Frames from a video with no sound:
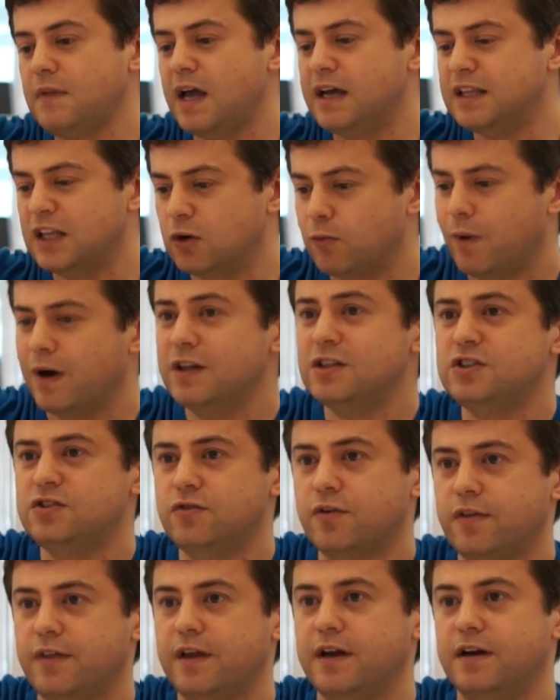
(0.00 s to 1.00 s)
And then once
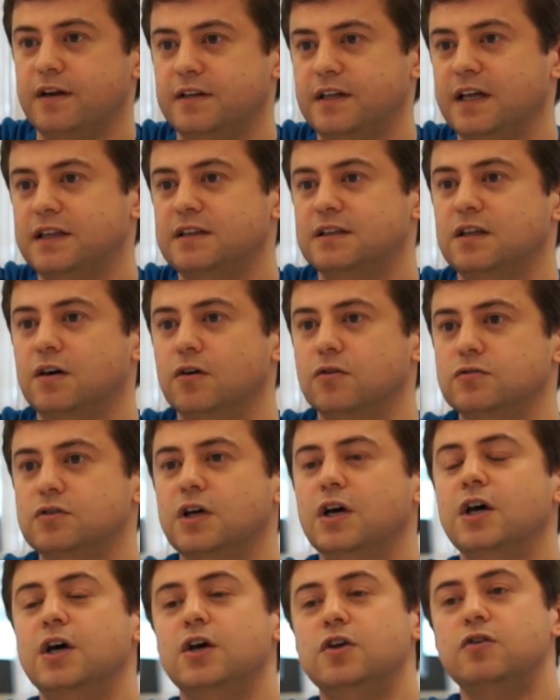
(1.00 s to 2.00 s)
you're there in that
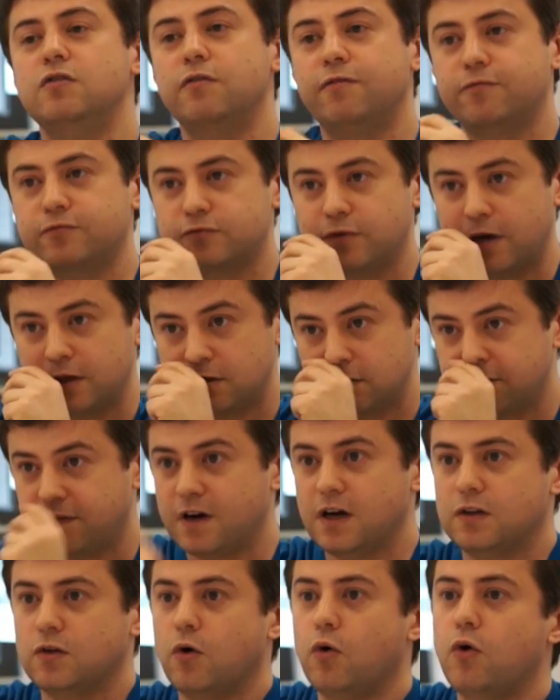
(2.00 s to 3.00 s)
node, you try to
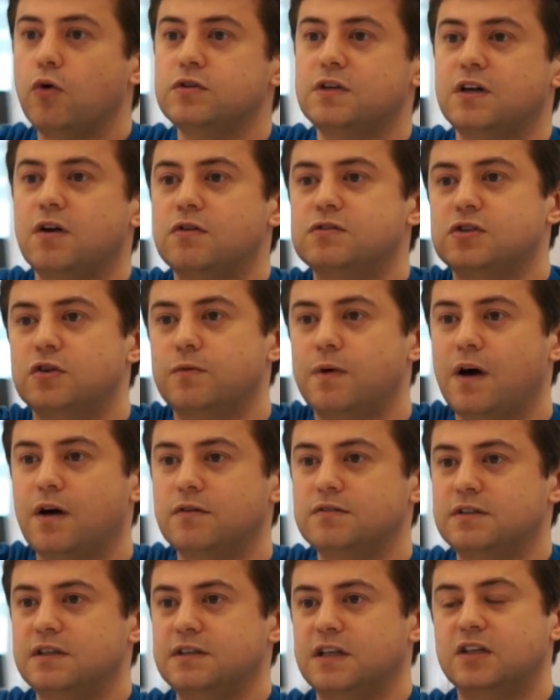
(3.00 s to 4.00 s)
find all the nodes
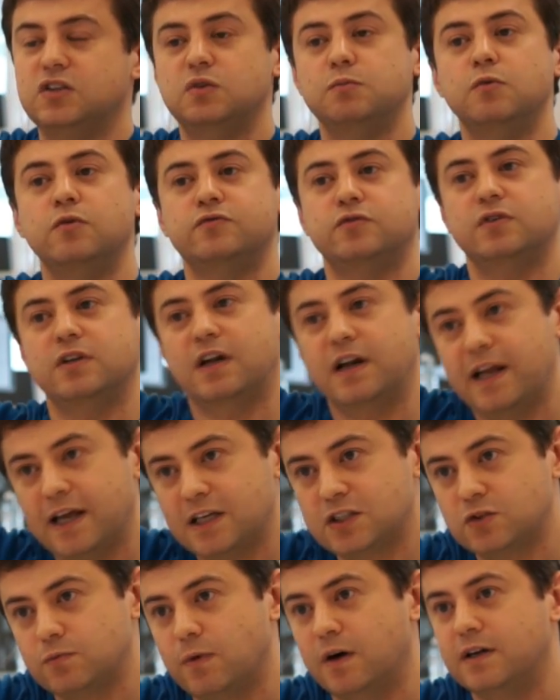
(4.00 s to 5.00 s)
around it, and you move to the
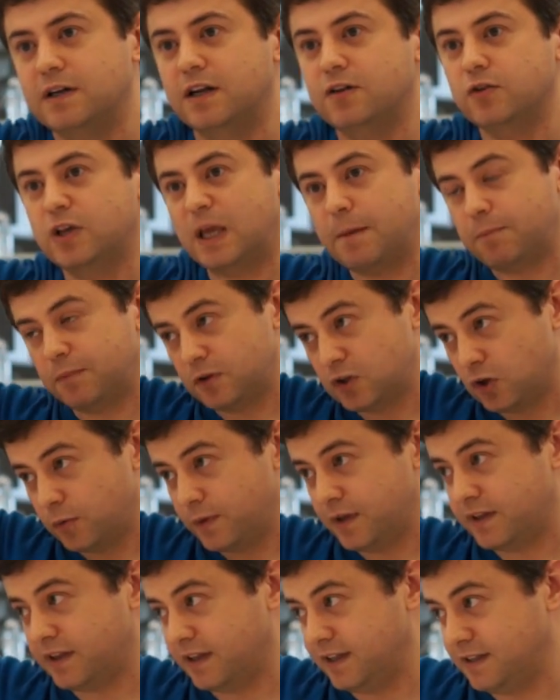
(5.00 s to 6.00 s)
next one, and you keep
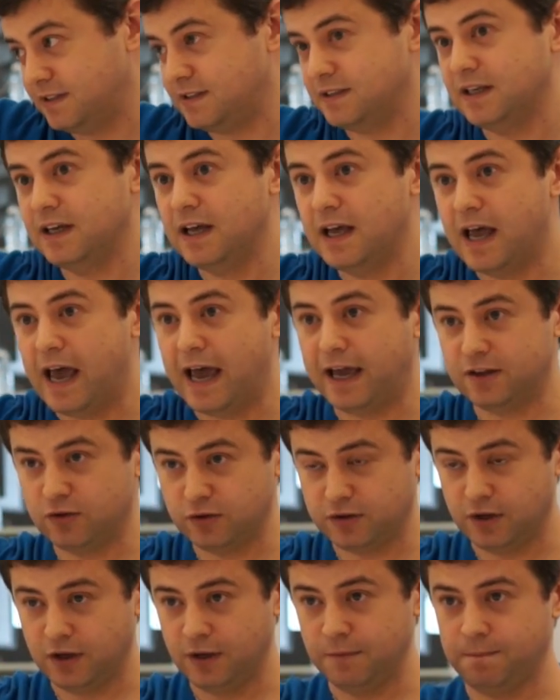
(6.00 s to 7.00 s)
doing this.
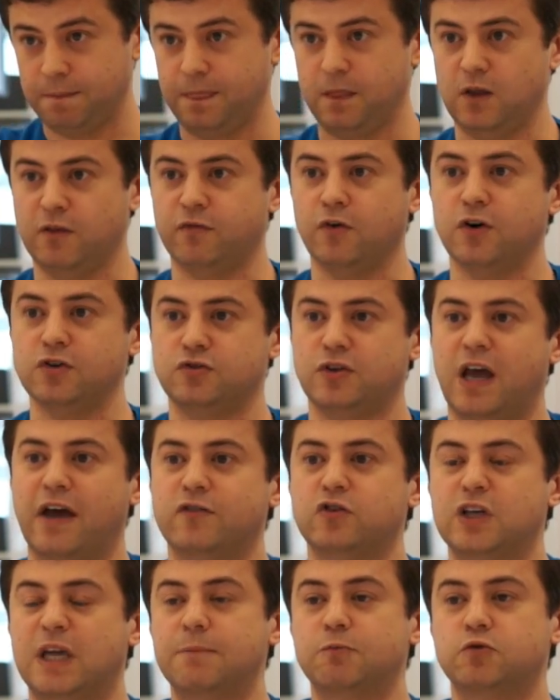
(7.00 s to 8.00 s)
And of course, you
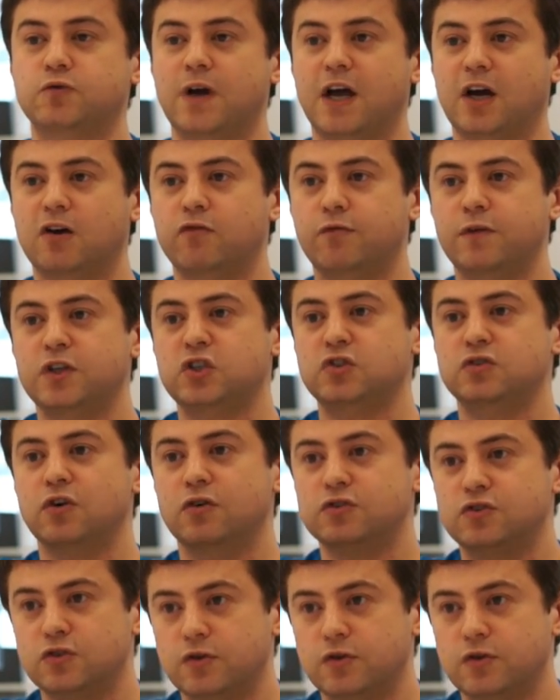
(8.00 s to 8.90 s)
have to keep track of which nodes